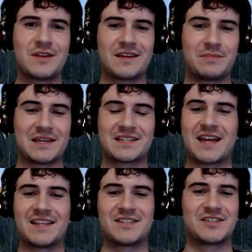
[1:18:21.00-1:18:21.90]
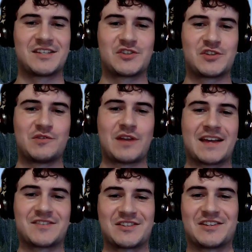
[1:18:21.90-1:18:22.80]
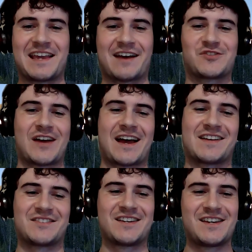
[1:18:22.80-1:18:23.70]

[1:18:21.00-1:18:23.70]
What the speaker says: be excited to see soon as the city council has,